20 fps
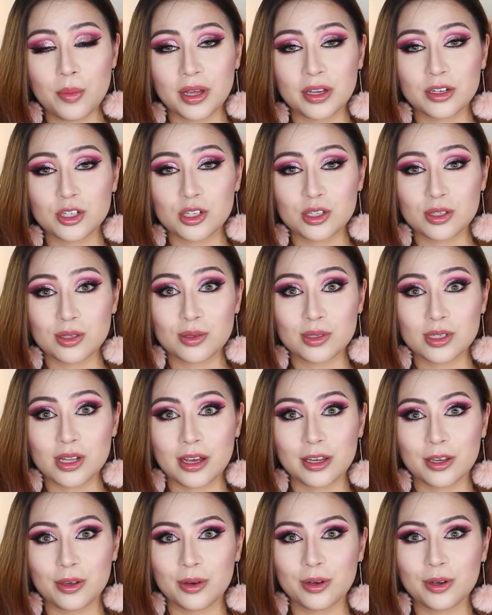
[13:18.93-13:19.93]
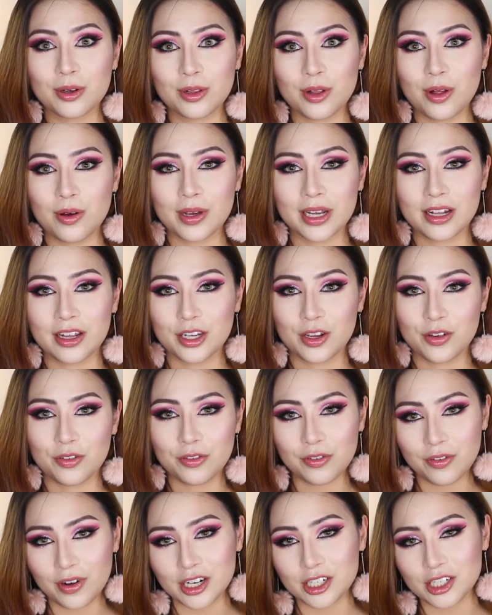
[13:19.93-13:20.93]
but it just looks like you're glowing, like you're
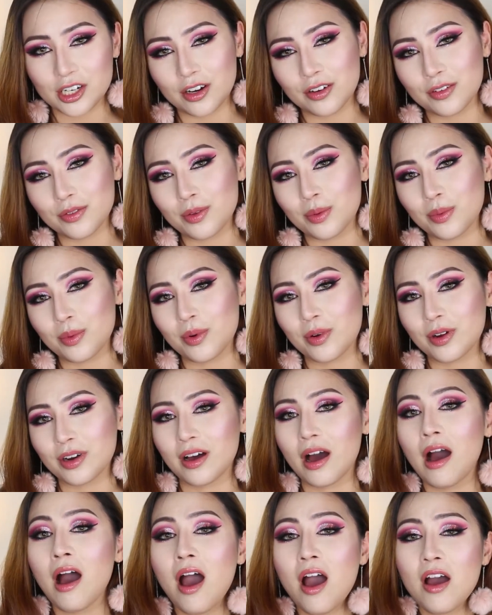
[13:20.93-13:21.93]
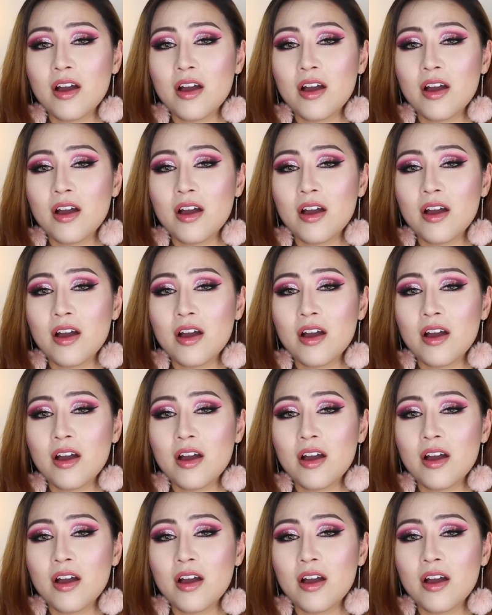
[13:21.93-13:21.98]
fresh out of the water.